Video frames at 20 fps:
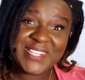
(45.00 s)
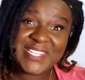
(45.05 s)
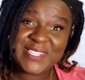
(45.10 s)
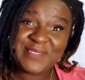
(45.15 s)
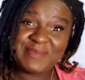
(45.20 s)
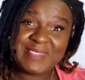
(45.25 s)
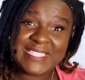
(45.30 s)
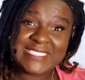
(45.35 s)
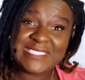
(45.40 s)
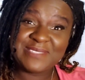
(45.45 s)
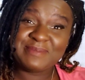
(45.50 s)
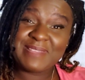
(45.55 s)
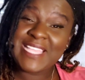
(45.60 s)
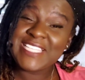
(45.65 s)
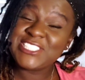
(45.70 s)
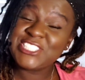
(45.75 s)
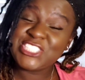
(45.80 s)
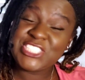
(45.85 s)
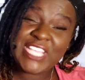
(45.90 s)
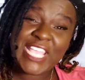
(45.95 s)
welcome back to
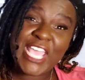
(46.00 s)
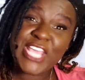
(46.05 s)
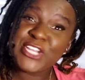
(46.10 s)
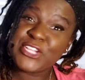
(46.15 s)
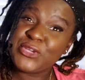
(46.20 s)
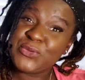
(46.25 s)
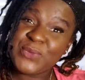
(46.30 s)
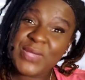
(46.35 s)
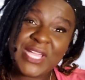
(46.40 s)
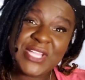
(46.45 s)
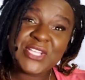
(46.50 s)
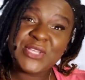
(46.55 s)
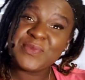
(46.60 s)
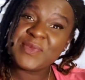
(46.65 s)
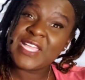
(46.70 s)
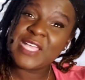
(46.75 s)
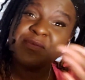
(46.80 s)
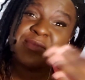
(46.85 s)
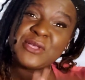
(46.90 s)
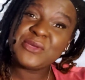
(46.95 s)
my channel. Welcome,
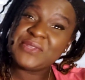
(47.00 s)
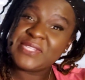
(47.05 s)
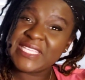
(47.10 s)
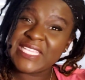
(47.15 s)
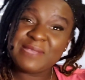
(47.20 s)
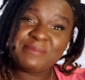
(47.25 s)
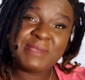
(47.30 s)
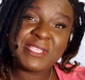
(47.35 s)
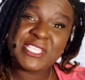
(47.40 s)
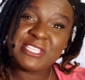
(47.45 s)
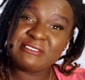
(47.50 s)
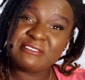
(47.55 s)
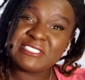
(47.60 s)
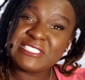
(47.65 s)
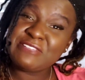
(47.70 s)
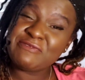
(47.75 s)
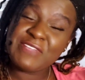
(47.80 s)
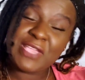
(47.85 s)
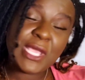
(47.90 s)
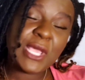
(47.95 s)
come on in, make
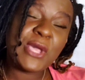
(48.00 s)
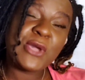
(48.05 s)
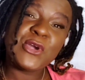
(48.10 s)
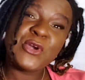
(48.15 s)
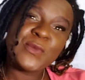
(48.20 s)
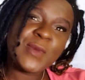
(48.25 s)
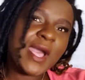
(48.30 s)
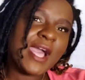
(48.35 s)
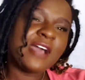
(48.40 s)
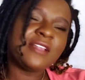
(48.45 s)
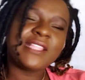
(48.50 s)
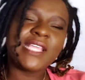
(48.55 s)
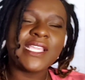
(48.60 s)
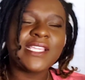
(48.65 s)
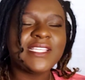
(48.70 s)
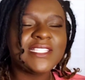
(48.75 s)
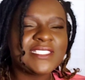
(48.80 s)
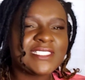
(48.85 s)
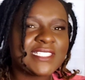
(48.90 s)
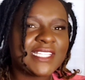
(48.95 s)
yourself at home, all
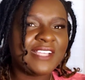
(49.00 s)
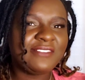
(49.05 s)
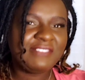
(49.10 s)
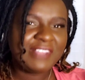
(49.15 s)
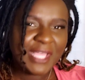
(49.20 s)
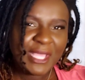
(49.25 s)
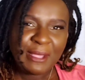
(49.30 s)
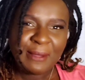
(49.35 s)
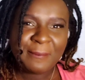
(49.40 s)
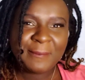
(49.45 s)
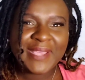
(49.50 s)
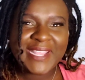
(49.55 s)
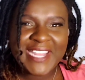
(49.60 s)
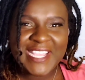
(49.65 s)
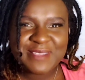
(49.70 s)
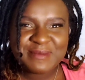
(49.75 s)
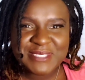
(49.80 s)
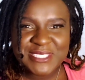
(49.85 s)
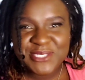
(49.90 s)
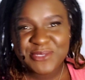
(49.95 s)
that good stuff. My
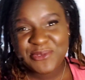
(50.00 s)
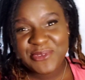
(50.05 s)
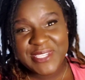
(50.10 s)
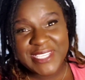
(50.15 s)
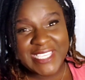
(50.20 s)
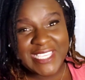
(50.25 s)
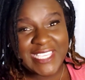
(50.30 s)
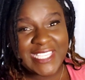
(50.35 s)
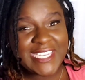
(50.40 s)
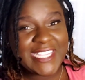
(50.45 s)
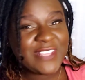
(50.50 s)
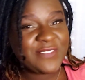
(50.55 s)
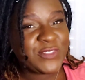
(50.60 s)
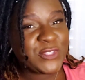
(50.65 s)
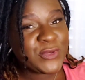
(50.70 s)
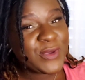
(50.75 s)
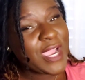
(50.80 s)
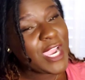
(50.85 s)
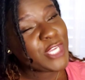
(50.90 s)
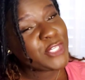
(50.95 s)
name is Quinn if
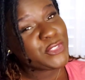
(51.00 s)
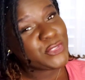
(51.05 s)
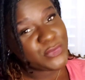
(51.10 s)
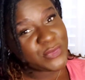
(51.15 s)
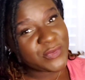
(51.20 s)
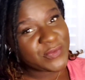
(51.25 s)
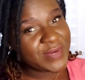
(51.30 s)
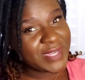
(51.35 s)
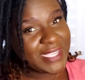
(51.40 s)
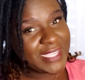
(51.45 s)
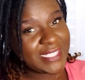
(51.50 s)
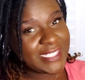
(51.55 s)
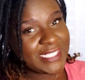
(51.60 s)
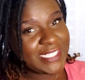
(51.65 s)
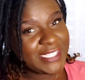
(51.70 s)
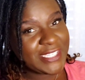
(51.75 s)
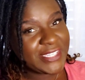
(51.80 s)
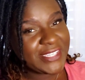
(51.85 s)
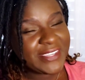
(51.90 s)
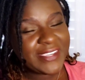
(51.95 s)
you are new around
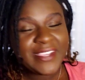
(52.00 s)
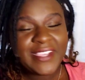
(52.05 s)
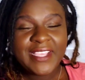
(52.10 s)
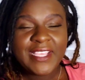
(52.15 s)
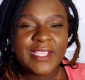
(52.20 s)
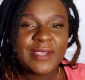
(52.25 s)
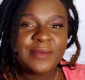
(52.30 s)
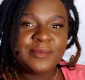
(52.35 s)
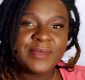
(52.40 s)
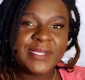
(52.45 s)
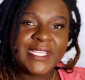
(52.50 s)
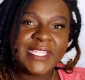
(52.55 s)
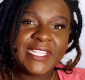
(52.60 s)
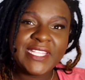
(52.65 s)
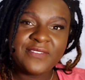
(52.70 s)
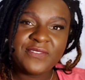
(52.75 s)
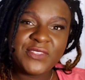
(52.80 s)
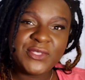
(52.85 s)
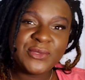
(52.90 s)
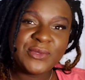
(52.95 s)
here, but
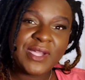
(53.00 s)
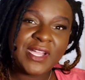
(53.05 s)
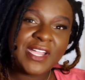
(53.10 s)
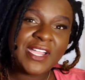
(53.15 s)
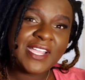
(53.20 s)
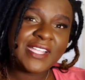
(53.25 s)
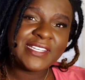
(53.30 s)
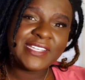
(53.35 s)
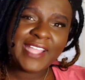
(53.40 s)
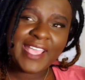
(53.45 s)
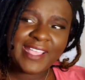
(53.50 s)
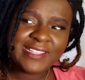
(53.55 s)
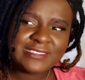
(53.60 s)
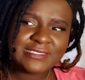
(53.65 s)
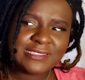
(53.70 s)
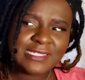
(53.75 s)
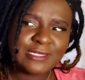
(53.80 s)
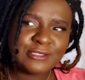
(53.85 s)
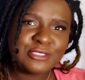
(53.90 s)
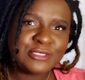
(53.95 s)
if you are not,
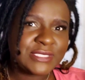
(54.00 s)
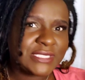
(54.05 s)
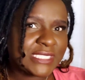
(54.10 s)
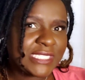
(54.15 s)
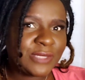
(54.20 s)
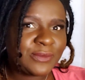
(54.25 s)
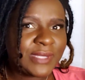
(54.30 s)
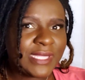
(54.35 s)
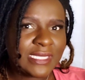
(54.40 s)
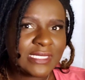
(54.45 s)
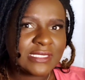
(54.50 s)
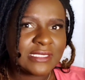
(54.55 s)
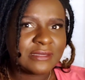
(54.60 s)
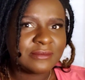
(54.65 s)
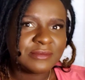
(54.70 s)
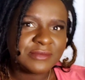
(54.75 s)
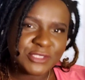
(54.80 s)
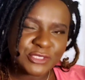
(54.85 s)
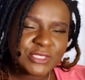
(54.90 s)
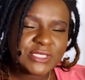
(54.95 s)
you know, you're still
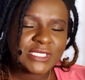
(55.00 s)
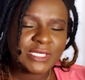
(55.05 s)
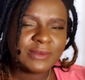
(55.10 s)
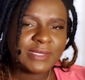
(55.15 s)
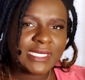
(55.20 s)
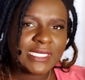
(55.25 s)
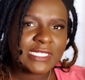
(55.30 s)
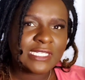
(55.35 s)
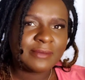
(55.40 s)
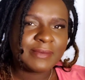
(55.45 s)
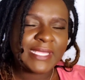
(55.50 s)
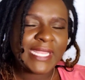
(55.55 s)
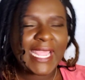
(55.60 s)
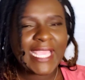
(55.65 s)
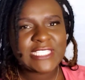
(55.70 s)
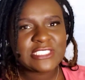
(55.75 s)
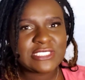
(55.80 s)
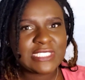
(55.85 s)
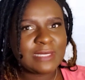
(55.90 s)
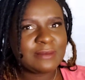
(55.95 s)
welcome. You're still welcome. And
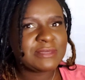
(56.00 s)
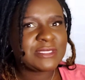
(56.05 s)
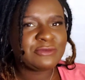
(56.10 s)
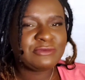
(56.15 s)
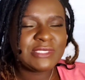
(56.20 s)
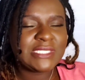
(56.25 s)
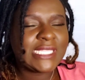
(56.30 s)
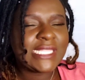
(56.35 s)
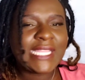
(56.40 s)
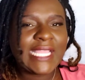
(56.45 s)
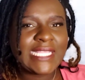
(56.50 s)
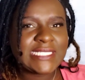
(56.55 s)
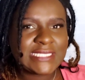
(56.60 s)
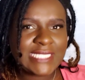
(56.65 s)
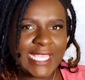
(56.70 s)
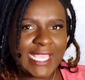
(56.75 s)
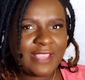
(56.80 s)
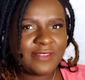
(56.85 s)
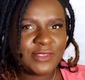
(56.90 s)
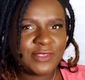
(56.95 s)
actually, I'm really glad
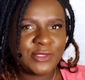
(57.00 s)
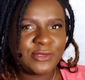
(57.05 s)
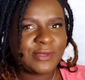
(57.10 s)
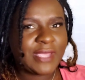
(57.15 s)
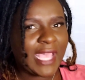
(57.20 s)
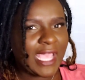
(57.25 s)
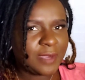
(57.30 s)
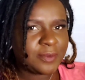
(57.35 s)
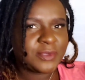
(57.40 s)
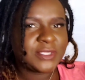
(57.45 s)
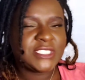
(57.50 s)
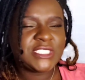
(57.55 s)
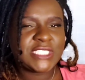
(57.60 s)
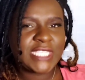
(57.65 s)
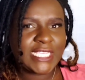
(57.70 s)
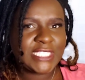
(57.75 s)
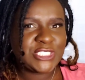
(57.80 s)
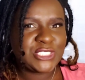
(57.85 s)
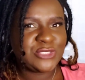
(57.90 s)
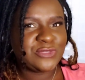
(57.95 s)
to have you. I
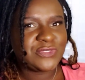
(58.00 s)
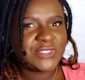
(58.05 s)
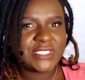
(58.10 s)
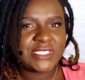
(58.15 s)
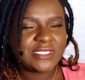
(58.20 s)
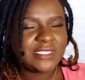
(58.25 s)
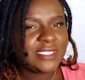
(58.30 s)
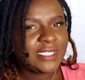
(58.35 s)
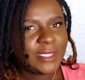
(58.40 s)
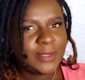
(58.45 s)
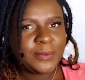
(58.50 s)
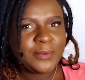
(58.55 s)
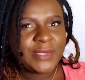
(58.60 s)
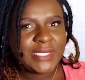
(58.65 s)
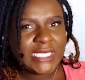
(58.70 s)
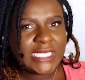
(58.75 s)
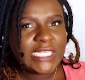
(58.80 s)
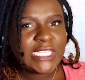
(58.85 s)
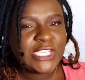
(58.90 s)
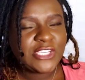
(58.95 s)
appreciate you for
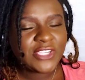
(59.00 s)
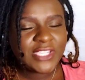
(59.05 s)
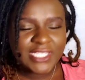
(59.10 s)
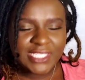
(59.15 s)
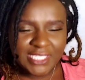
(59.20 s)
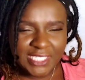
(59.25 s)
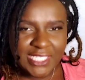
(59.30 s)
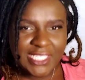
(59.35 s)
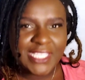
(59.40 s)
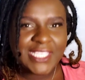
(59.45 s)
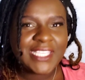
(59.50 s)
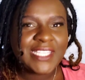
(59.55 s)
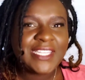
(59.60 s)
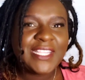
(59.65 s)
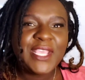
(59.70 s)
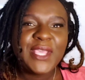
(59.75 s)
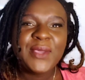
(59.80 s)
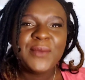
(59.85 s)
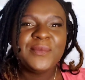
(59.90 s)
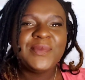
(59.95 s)
being here again.
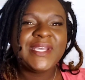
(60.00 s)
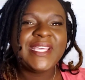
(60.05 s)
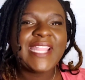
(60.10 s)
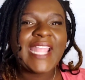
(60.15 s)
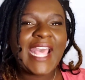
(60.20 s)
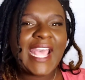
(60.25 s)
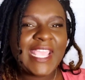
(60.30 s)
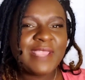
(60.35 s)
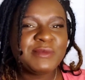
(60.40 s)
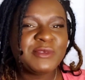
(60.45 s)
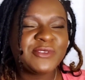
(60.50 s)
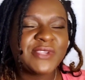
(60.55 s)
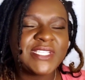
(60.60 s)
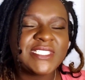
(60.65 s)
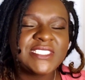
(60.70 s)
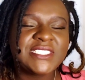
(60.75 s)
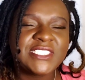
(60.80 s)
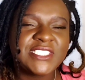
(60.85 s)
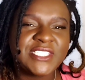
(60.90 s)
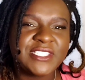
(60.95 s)
But I am a
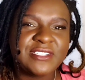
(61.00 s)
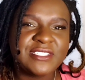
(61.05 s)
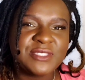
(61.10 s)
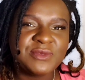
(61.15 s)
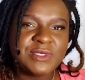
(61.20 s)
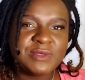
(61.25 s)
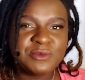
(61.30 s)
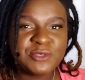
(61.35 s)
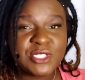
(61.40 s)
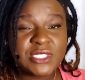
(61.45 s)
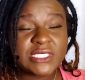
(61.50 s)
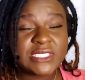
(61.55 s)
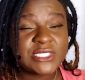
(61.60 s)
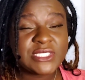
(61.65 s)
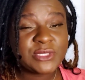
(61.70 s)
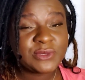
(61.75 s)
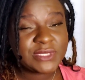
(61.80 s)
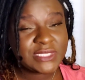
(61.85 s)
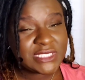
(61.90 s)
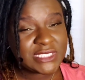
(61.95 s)
registered nurse with more than
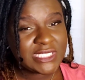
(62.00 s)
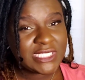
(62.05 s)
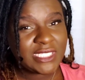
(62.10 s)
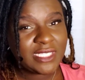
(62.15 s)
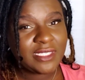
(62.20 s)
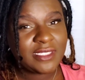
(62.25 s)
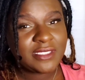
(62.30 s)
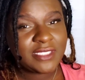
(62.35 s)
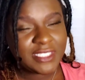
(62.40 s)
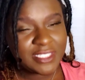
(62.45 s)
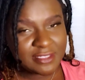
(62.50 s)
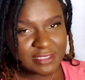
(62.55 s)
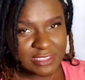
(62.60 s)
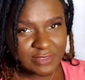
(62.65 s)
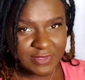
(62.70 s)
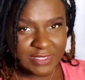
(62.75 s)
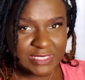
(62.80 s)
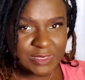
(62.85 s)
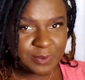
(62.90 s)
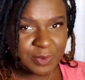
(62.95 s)
20 years
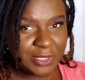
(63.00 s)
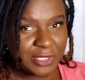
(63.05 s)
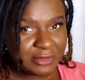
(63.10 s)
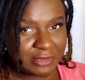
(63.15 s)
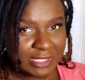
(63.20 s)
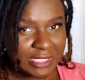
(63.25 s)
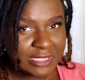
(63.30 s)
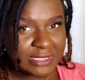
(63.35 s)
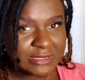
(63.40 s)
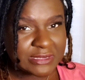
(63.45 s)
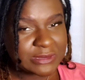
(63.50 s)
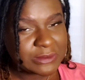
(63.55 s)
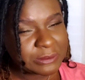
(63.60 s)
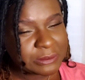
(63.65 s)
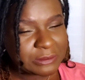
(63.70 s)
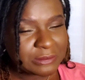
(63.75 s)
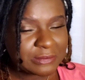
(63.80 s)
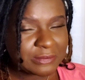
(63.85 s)
of experience.